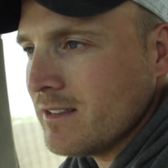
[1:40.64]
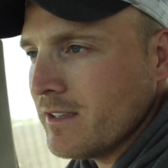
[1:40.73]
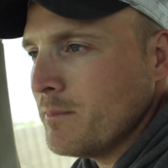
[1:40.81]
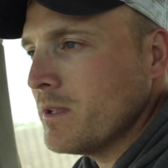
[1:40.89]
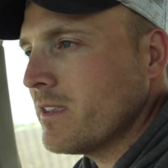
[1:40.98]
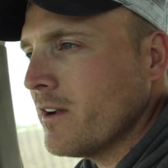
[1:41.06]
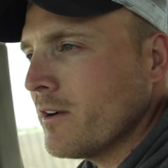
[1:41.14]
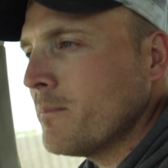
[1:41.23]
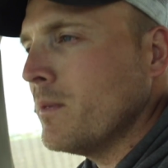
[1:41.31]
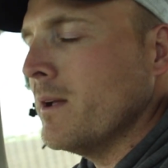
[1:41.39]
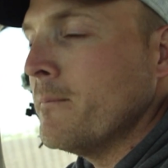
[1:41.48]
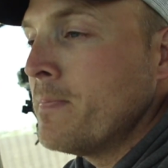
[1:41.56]
the limit there,
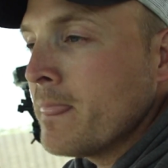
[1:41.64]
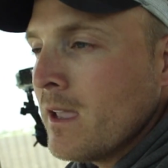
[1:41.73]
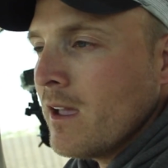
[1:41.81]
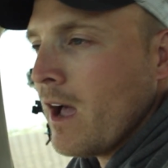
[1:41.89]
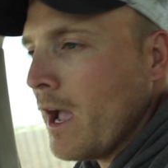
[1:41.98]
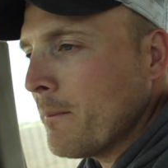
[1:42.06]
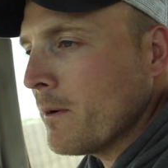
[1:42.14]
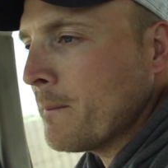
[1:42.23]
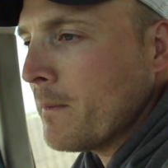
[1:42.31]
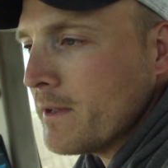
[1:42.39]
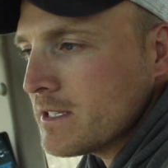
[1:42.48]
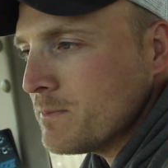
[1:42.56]
but hybrid
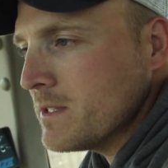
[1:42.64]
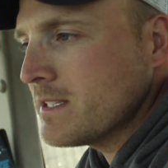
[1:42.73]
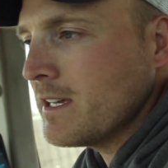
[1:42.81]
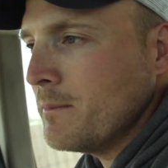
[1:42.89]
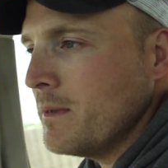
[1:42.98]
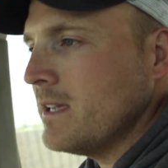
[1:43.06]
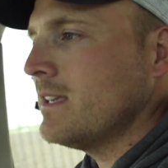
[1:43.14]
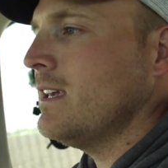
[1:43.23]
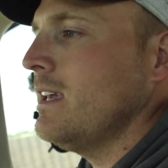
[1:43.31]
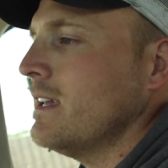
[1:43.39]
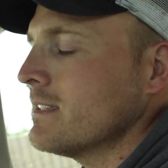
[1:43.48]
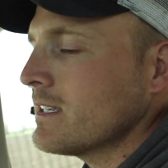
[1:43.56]
placement is going to be
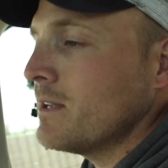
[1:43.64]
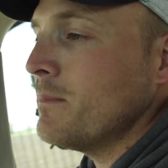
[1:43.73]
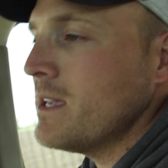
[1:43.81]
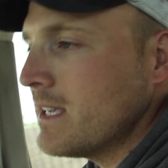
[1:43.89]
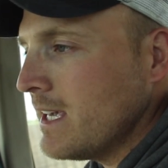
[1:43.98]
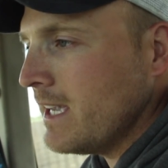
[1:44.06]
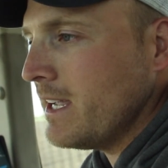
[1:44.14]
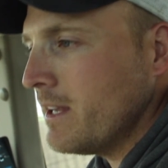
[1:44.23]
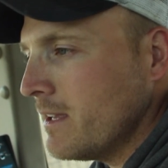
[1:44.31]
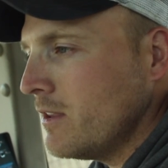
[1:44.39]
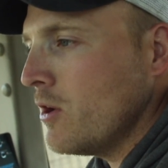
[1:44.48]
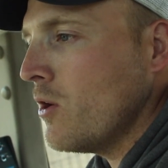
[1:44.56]
key. It's going to be key
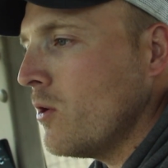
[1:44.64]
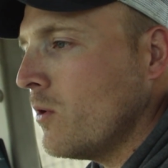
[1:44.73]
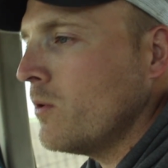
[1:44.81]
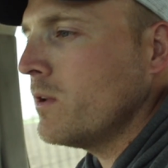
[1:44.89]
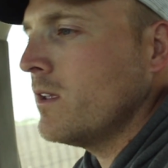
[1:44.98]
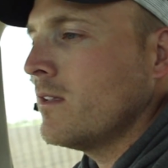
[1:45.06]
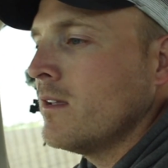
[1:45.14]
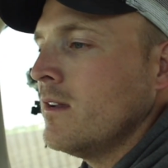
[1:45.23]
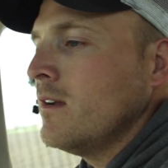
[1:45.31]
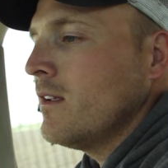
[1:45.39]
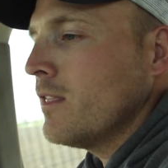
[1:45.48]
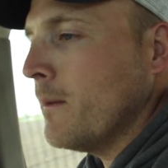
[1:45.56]
to know
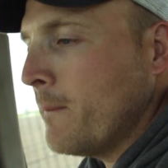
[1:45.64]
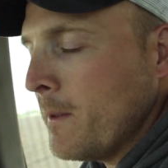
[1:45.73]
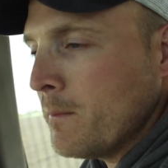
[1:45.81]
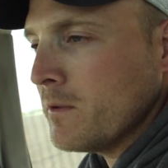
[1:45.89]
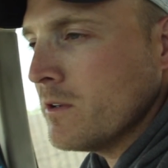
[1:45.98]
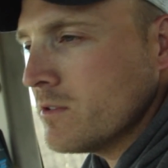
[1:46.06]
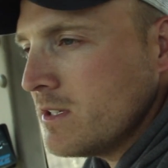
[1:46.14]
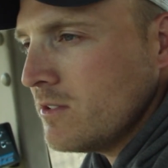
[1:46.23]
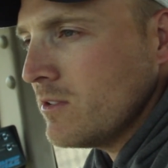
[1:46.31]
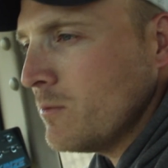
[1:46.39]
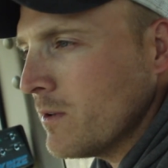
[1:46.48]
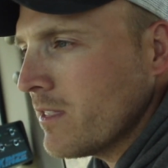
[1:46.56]
the people you're
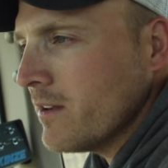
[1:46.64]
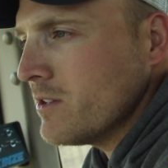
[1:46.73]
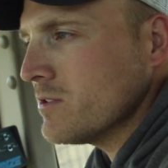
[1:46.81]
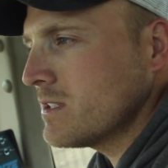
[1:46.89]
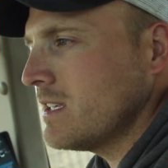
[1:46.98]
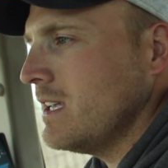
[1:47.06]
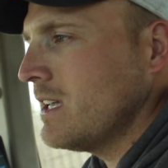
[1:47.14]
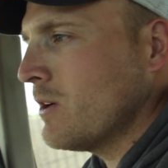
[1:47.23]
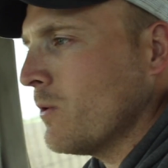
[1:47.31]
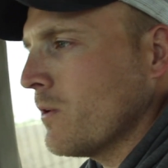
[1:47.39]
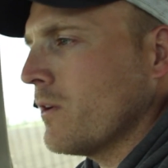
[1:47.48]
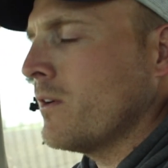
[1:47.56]
dealing with on your seed
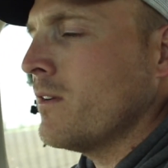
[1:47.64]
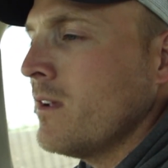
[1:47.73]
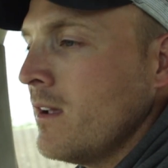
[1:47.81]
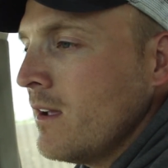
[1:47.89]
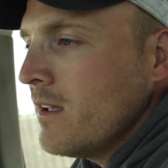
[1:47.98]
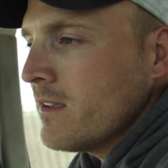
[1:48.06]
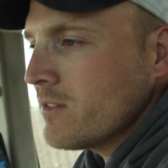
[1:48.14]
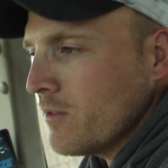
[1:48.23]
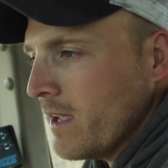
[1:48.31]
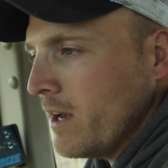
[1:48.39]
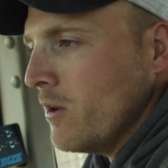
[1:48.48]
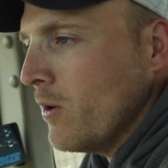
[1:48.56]
corn so
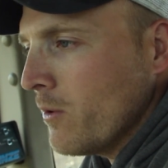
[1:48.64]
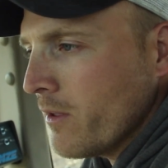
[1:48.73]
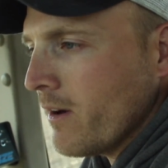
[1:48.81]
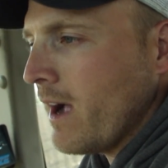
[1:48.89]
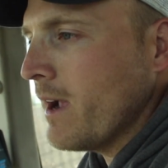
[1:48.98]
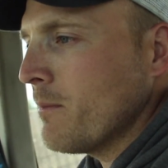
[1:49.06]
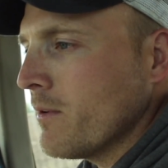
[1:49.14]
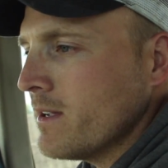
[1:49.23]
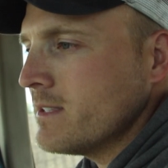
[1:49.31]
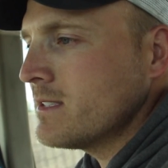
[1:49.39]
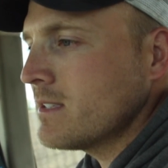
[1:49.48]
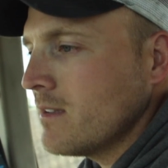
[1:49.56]
they know their
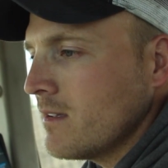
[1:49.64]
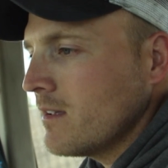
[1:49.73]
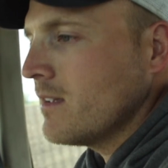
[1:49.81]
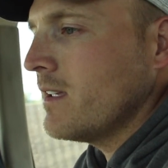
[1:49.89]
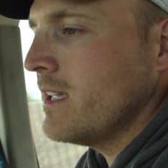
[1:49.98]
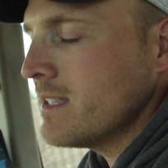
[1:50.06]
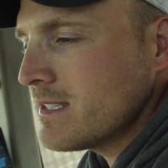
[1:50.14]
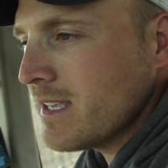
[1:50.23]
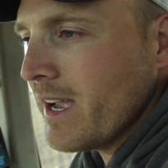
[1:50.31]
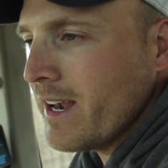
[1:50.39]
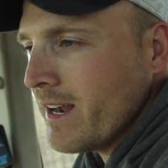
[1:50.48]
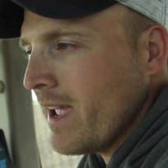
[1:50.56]
hybrids
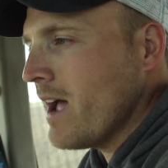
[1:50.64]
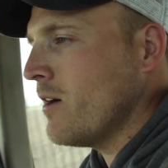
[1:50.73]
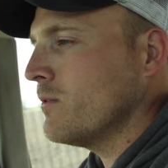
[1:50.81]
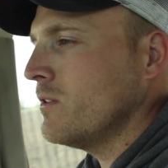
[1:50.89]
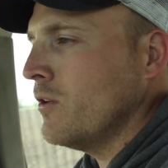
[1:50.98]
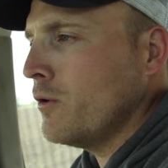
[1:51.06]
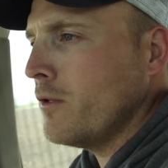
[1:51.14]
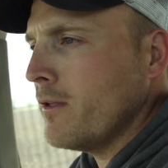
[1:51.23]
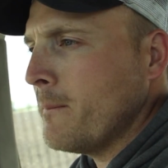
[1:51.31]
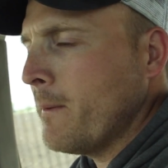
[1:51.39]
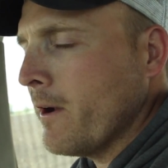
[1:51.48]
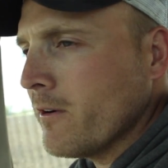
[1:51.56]
inside and out, know
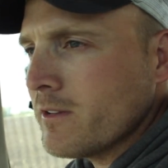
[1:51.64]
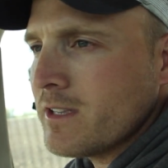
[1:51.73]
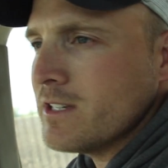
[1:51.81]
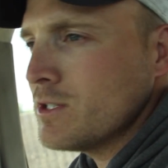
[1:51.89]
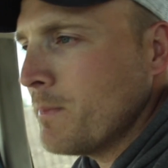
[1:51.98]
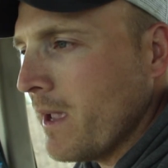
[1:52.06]
the parentage